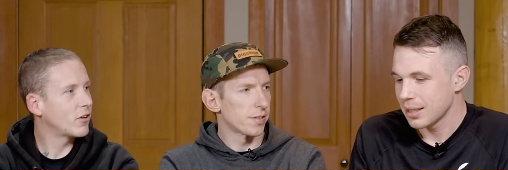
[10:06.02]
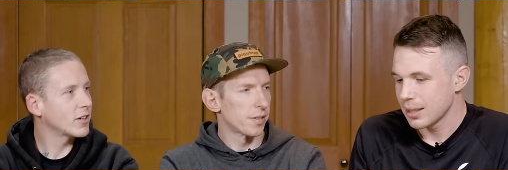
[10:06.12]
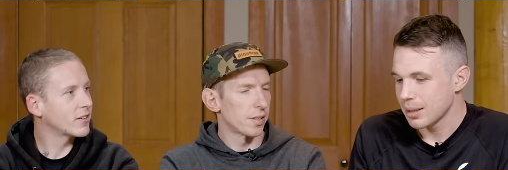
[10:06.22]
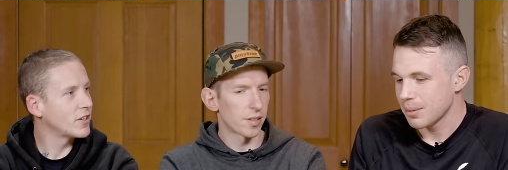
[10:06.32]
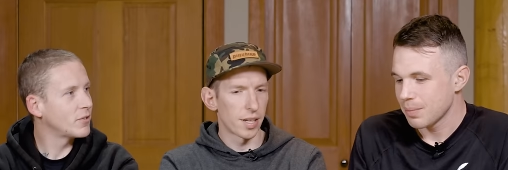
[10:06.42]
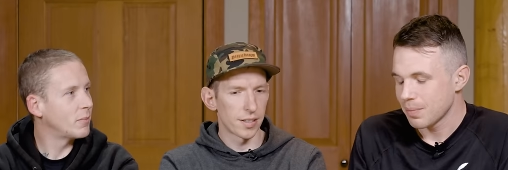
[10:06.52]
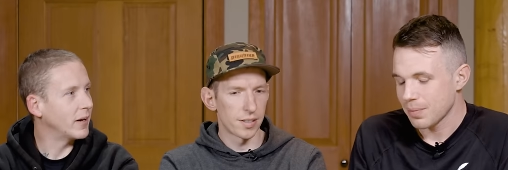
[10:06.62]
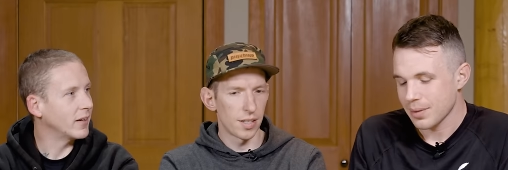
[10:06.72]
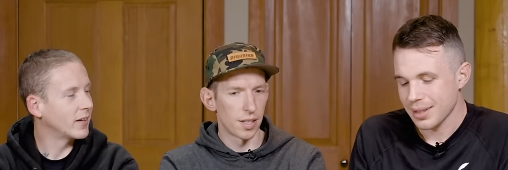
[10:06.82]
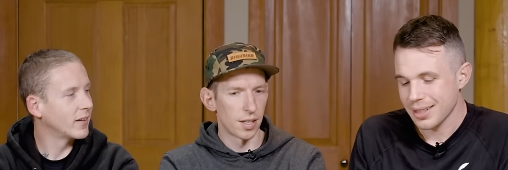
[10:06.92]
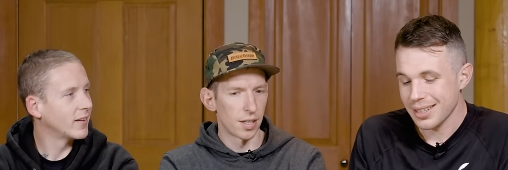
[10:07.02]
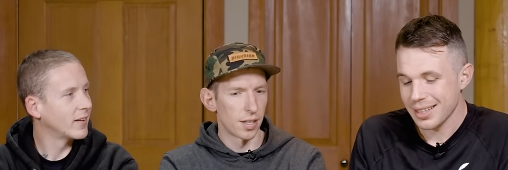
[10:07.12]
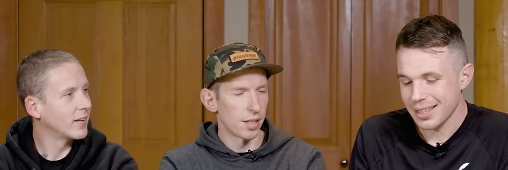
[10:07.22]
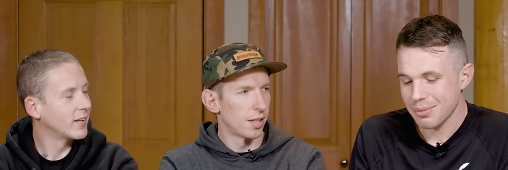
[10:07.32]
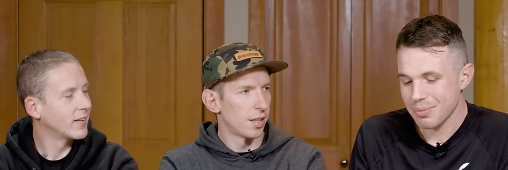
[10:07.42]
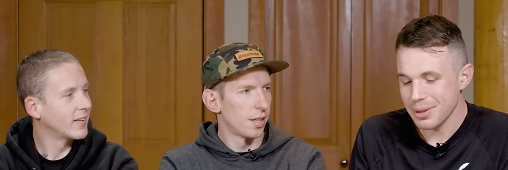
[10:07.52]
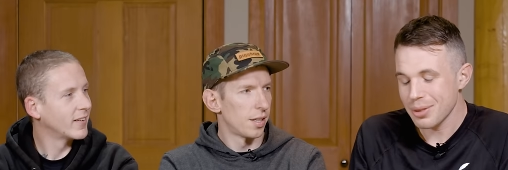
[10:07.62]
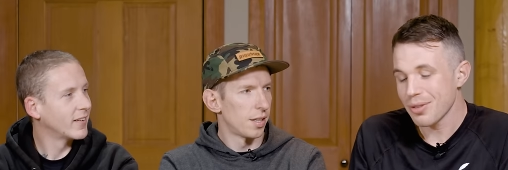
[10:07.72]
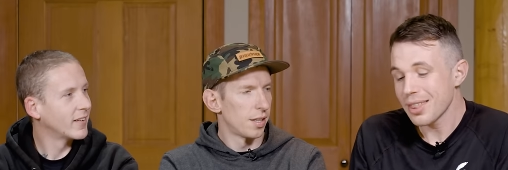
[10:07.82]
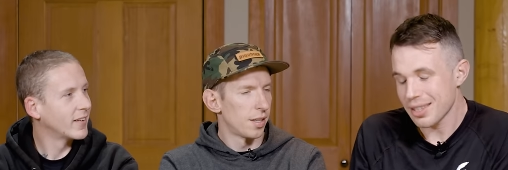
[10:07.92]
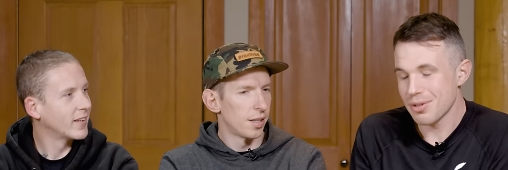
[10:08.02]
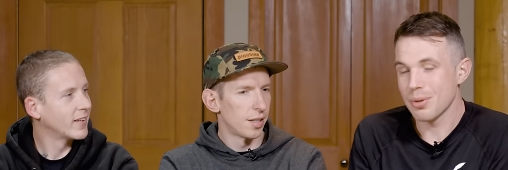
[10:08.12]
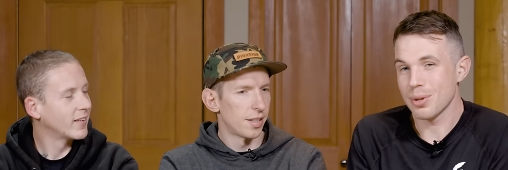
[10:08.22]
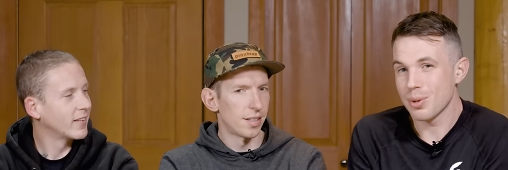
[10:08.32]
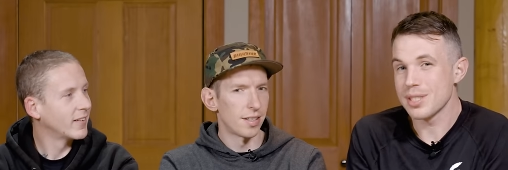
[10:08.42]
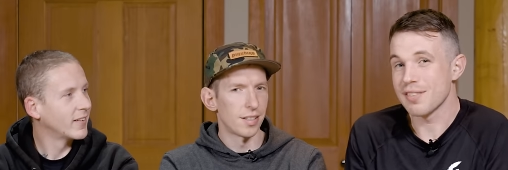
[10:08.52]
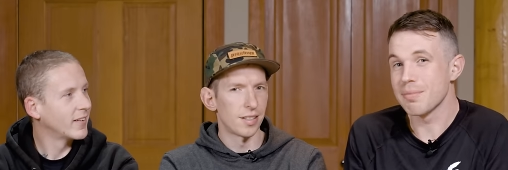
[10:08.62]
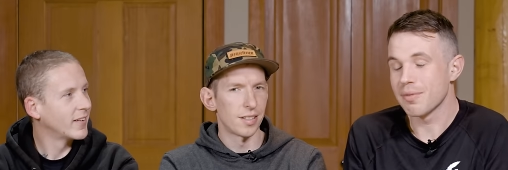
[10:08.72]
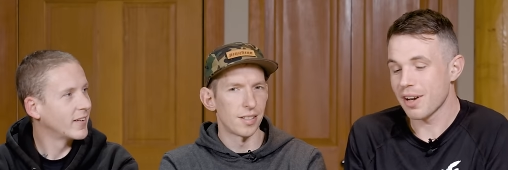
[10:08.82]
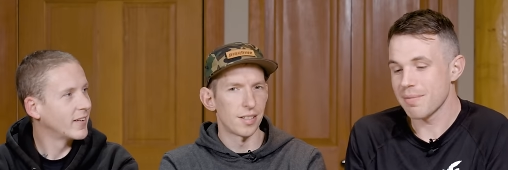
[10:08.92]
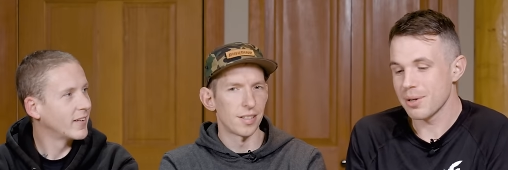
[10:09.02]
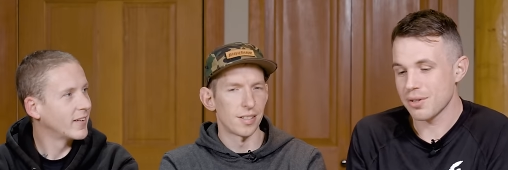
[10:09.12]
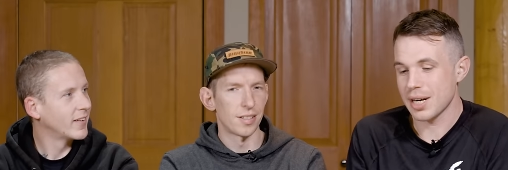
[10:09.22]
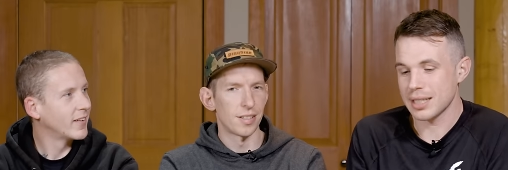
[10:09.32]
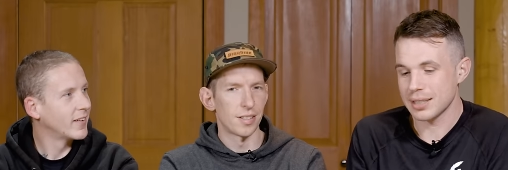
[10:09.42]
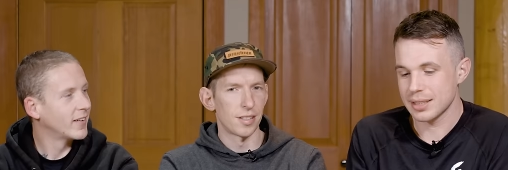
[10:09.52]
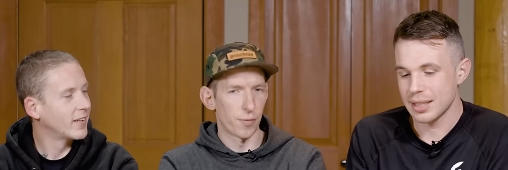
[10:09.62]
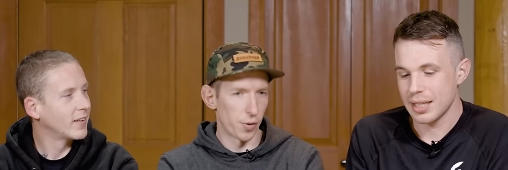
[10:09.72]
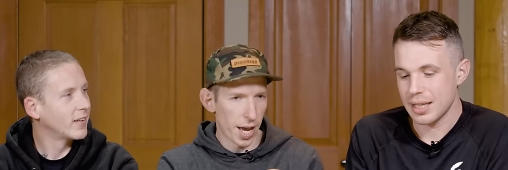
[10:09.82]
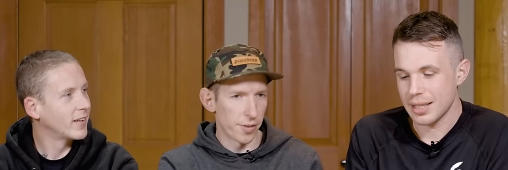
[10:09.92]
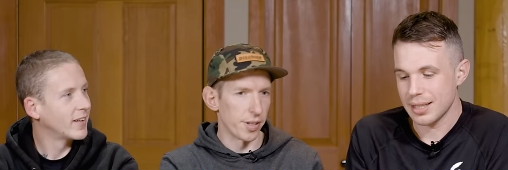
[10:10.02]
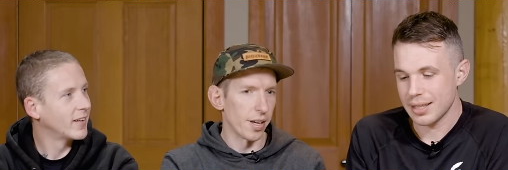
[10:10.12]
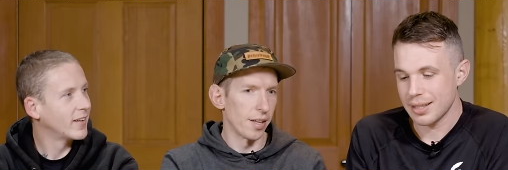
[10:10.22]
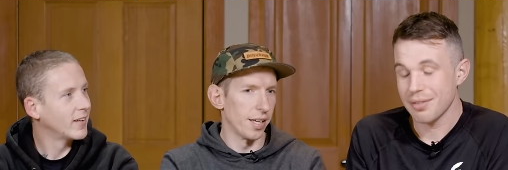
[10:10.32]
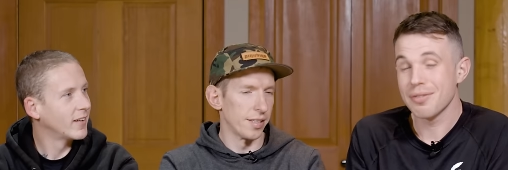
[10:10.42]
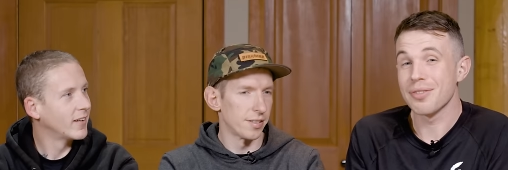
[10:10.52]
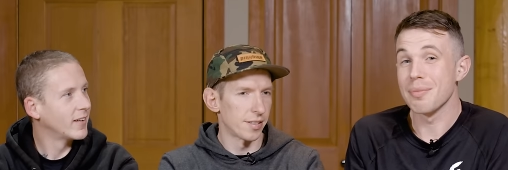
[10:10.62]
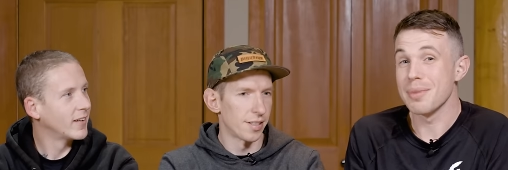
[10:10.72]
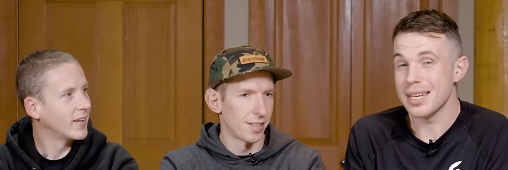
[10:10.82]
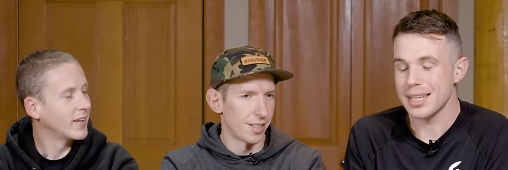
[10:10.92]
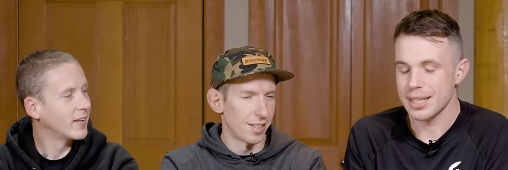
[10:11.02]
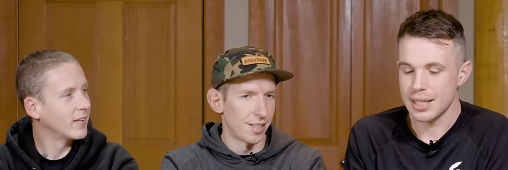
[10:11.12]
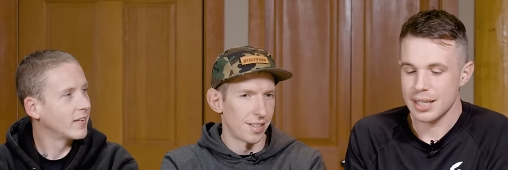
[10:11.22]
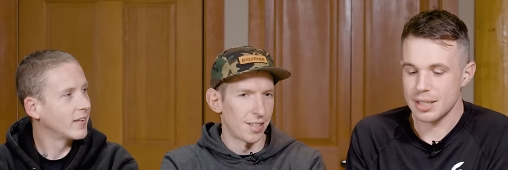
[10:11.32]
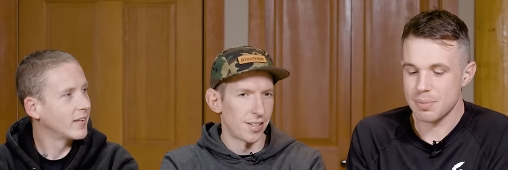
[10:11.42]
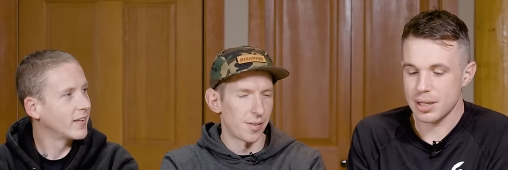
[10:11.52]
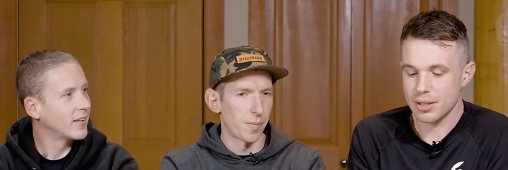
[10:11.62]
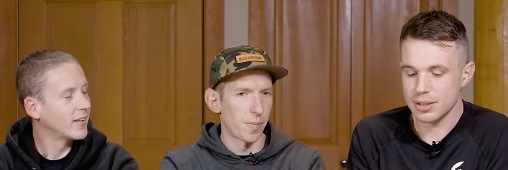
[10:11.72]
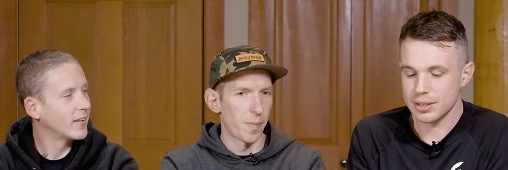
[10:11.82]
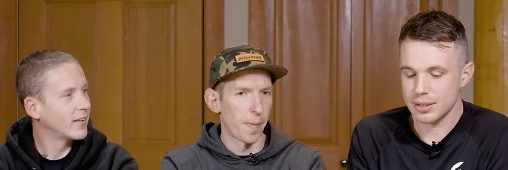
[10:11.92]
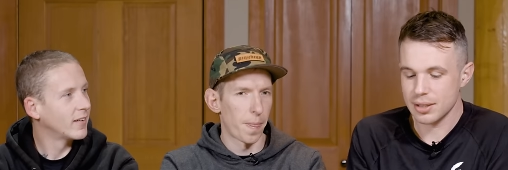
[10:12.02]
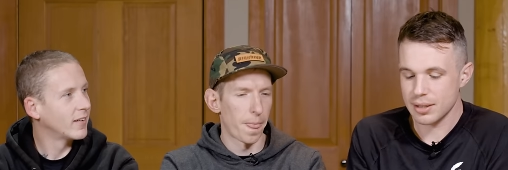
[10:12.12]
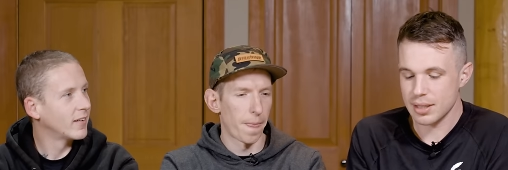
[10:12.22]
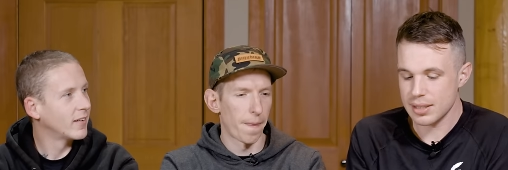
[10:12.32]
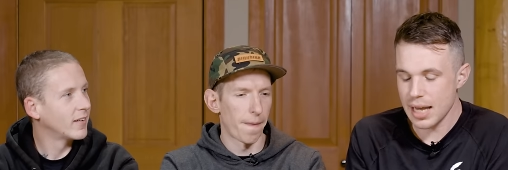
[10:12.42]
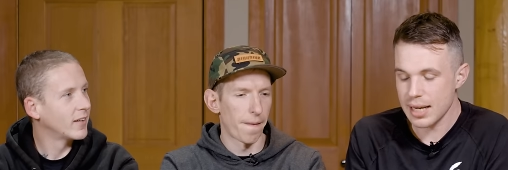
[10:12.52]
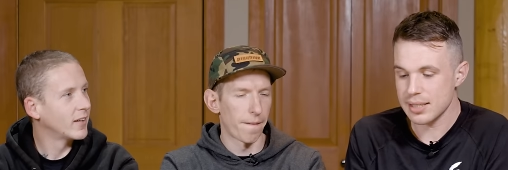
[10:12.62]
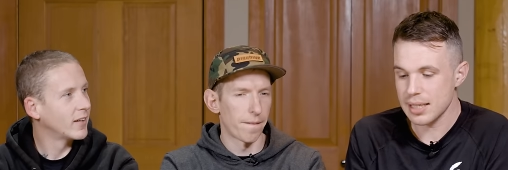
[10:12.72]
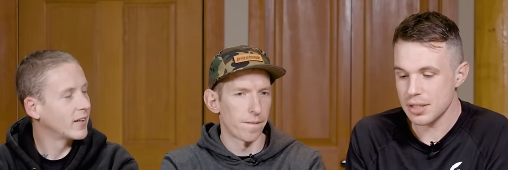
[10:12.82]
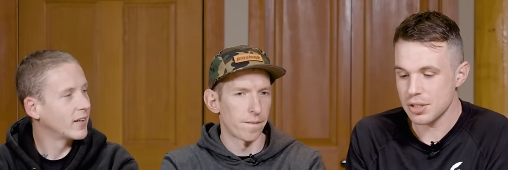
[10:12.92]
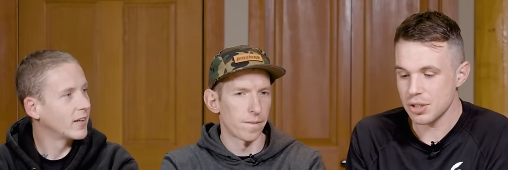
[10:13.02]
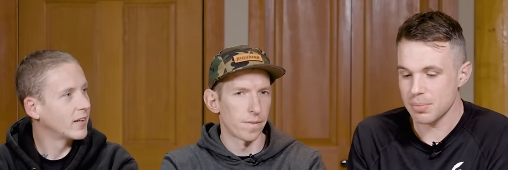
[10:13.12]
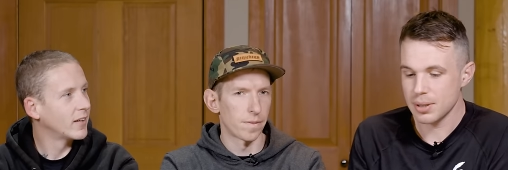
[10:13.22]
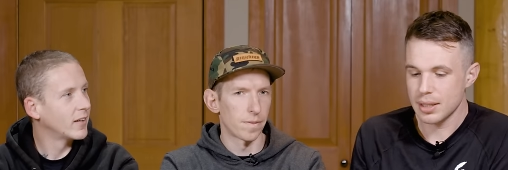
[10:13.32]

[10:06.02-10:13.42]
Speaker 1: It's a cross country bike.
Speaker 2: But the thing that's wrong with 175 mil cranks for Henry is for me is because the slacker seat tube